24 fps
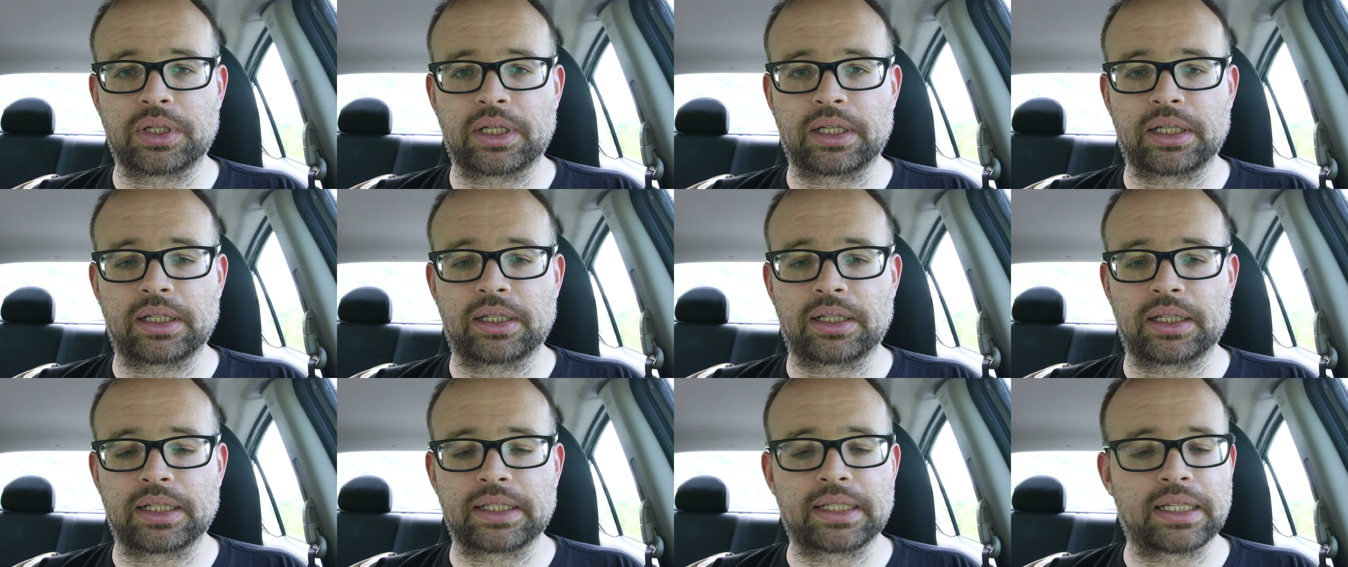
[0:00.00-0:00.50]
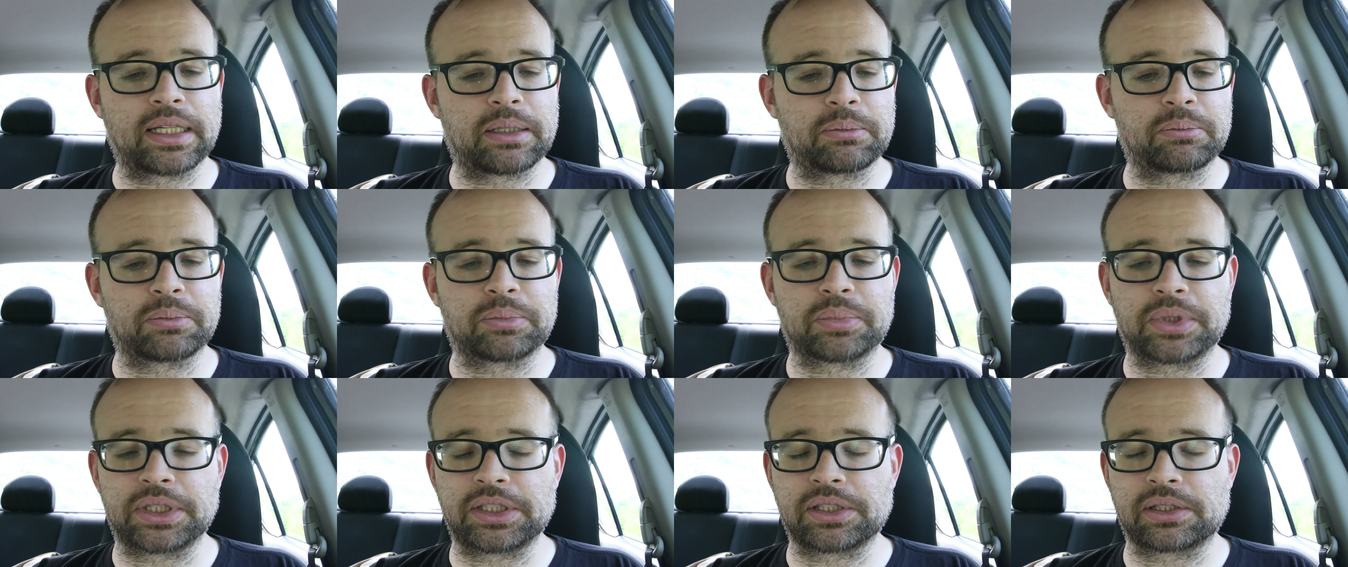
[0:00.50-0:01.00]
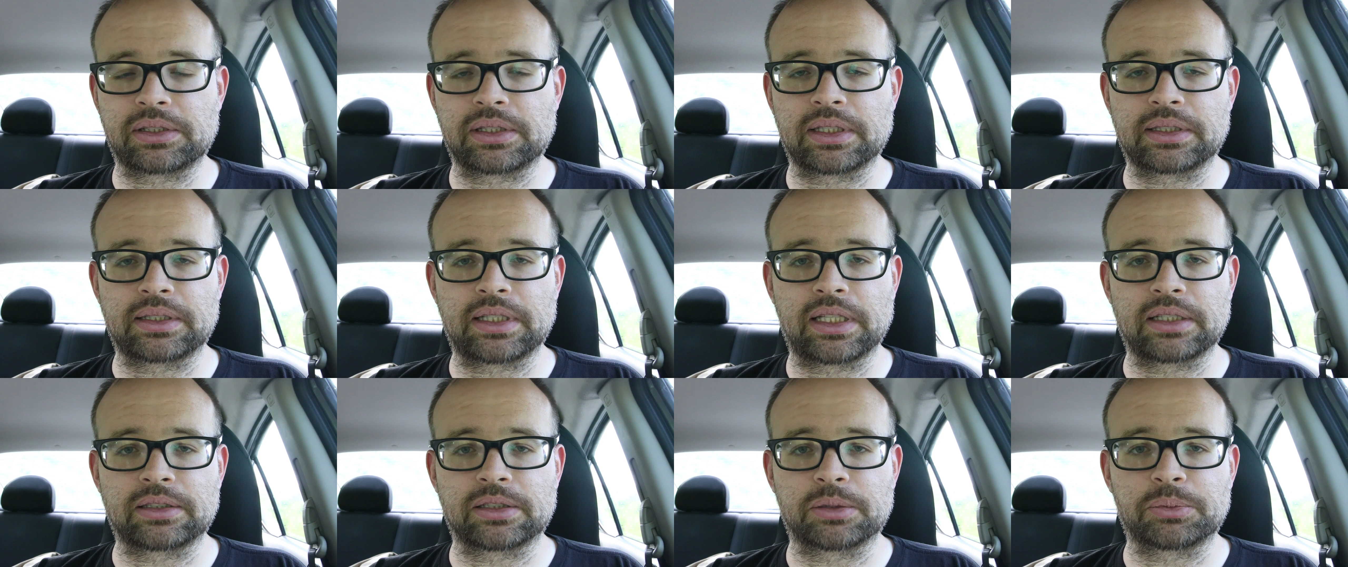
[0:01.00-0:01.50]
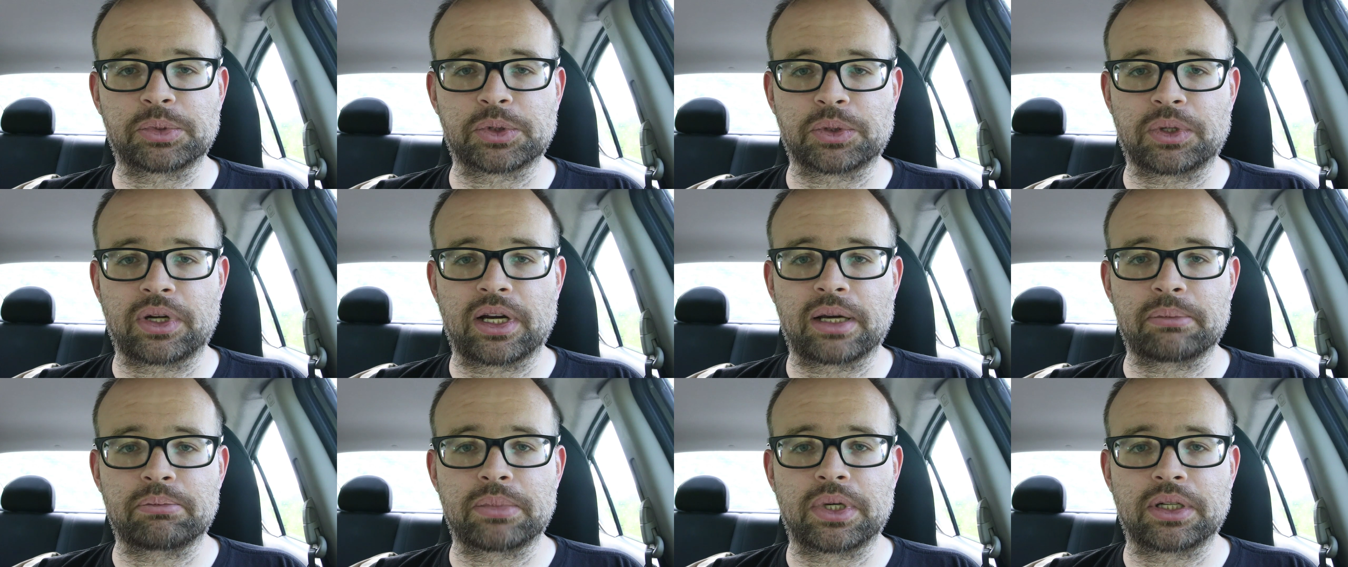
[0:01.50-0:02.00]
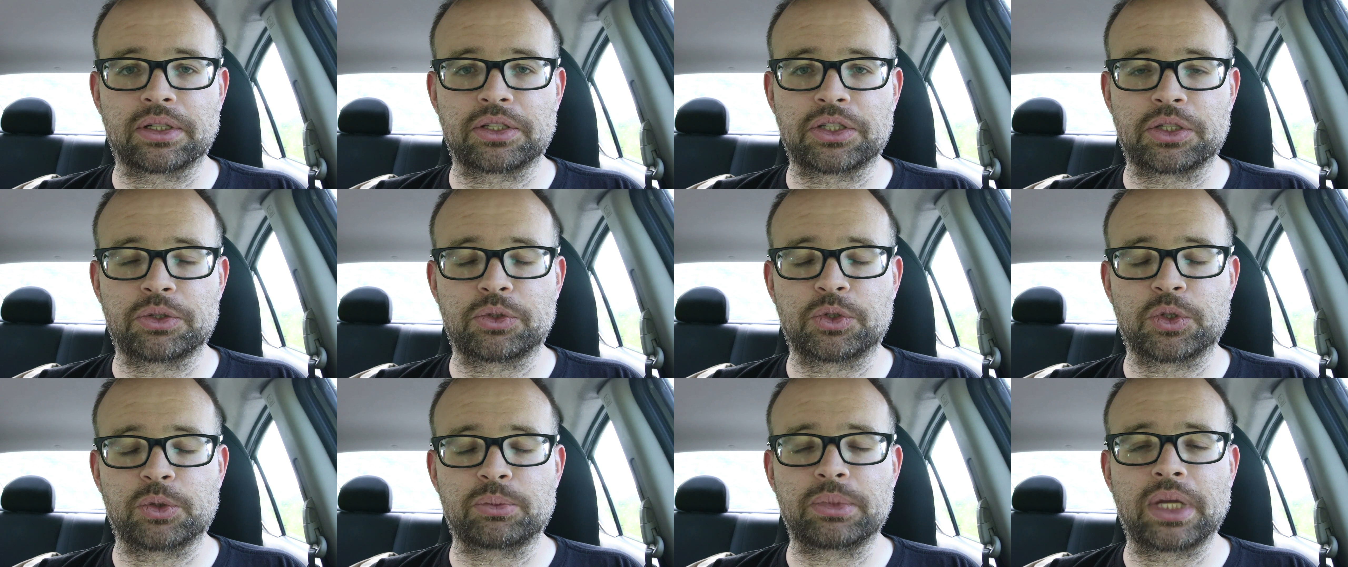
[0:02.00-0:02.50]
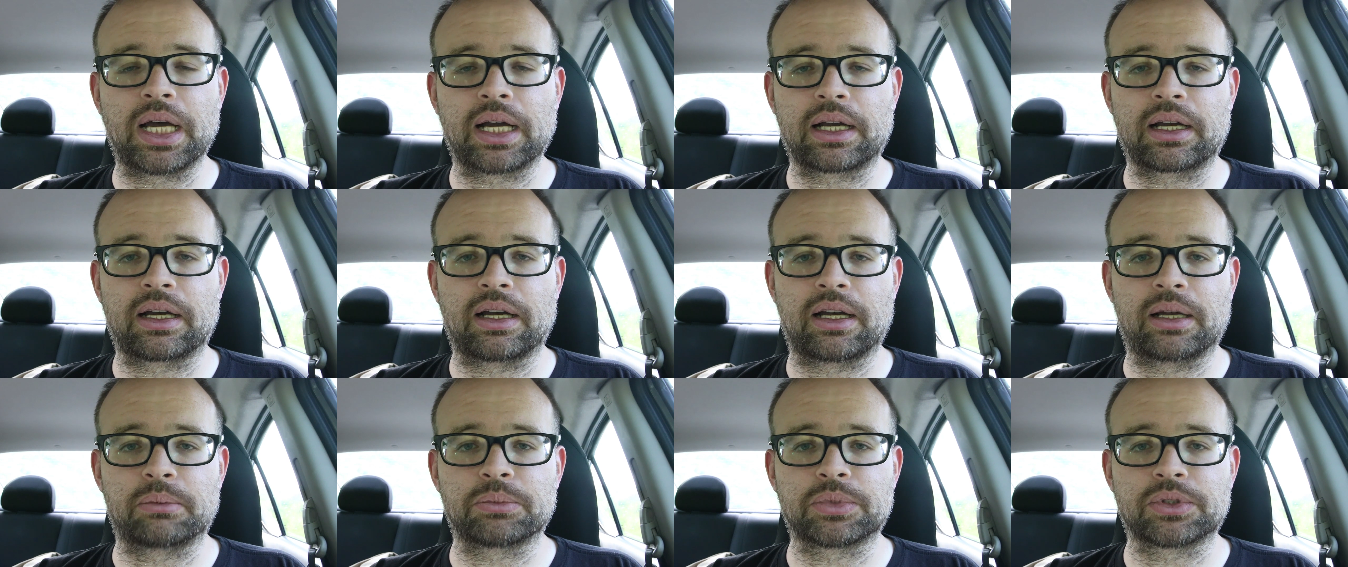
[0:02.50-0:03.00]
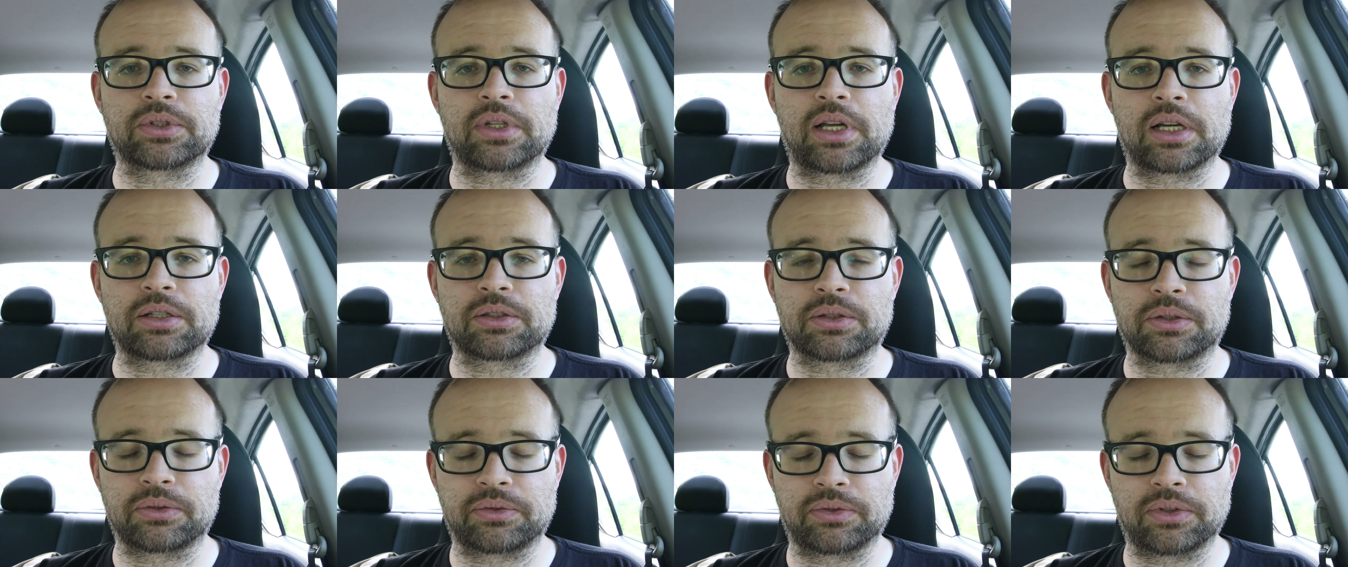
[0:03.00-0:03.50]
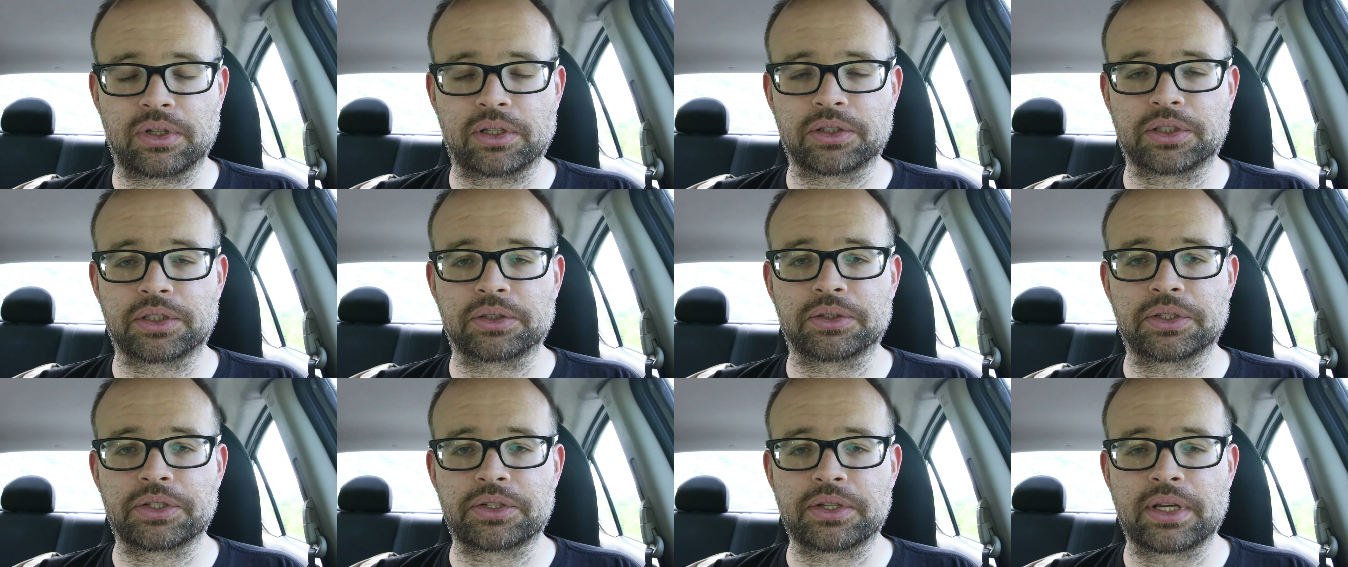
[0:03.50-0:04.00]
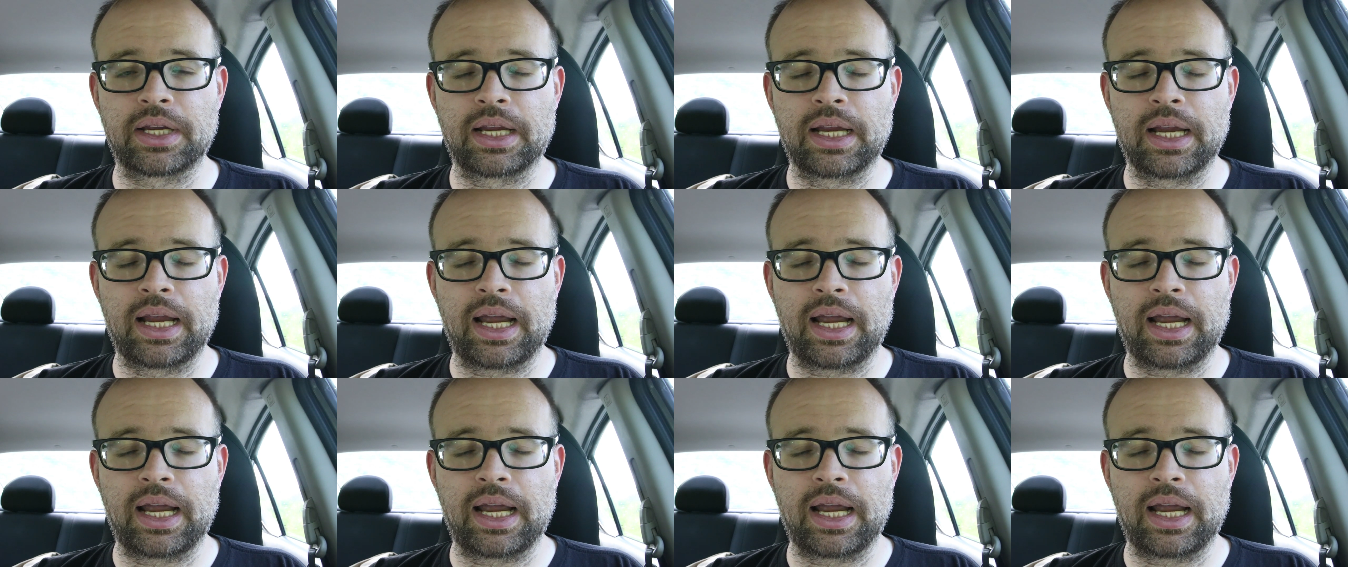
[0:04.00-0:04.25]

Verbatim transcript: Again, please click that subscribe button, youtube.com/thefallseries.